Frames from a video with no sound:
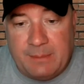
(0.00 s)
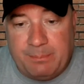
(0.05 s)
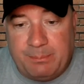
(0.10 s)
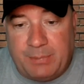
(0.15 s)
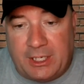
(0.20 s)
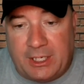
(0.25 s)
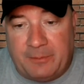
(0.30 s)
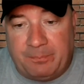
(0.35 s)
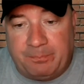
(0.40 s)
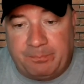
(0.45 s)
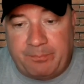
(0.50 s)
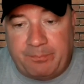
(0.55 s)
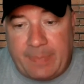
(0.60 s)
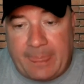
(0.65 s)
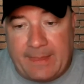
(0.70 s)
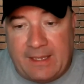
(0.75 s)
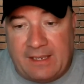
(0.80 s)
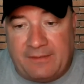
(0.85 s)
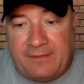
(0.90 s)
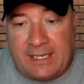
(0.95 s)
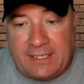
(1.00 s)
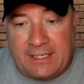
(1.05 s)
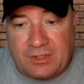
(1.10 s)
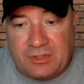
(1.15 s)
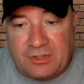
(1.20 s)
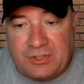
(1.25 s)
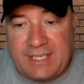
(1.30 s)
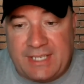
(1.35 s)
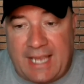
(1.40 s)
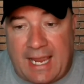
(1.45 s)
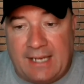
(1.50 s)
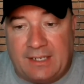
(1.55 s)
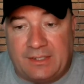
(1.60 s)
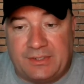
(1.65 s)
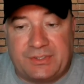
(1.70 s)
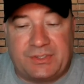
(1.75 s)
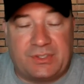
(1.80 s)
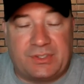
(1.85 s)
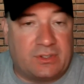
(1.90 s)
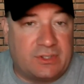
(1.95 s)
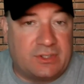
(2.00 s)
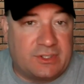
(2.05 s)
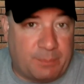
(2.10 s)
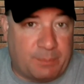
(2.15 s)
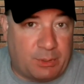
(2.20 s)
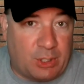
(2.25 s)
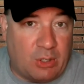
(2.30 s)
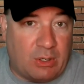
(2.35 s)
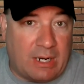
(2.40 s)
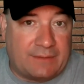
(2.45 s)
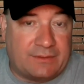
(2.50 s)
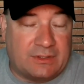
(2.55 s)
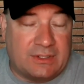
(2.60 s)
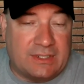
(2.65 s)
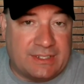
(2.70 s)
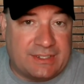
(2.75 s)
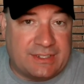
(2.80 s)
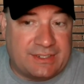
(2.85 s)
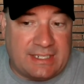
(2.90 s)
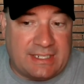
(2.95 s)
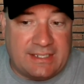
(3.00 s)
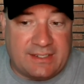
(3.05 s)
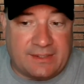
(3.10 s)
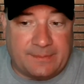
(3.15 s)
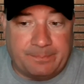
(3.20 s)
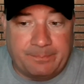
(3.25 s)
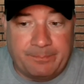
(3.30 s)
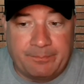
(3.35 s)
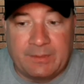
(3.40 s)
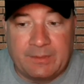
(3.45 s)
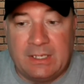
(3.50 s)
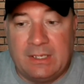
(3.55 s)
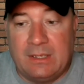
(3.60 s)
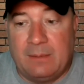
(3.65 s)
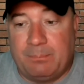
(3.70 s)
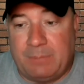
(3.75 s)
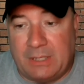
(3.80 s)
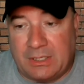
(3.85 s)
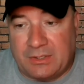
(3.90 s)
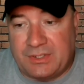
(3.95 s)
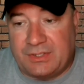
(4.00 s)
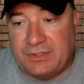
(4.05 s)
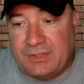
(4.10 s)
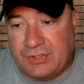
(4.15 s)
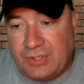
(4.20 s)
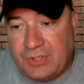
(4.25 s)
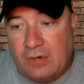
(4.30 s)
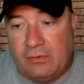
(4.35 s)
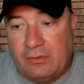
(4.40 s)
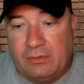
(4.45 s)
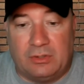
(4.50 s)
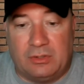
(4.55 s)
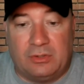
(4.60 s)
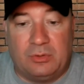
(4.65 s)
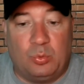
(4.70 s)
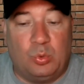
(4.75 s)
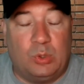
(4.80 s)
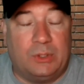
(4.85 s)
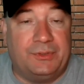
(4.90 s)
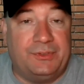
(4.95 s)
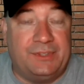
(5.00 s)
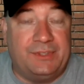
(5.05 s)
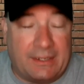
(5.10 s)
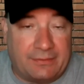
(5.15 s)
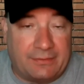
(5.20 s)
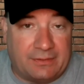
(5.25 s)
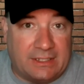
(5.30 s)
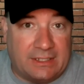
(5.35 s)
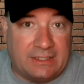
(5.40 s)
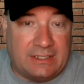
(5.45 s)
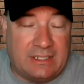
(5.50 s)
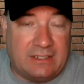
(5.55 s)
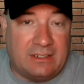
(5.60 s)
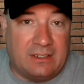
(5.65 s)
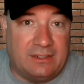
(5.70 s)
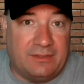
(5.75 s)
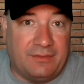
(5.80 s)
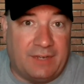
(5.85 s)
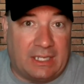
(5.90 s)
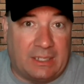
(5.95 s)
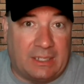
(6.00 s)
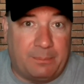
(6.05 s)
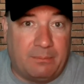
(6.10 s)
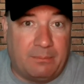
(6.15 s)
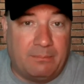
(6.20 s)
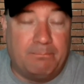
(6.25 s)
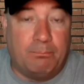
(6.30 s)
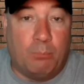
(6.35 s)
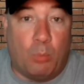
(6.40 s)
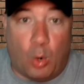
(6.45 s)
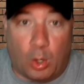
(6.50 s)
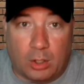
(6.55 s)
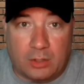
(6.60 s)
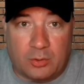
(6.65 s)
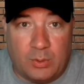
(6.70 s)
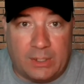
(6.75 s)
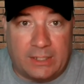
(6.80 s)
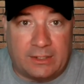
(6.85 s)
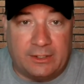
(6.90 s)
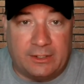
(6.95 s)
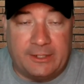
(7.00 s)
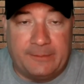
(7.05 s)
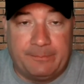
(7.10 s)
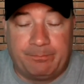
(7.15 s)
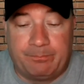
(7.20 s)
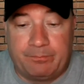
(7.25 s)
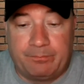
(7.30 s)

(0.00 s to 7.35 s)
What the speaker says: But if Hicks or Styles turns pro after this season, Pierce and Stover will definitely need to develop more quickly.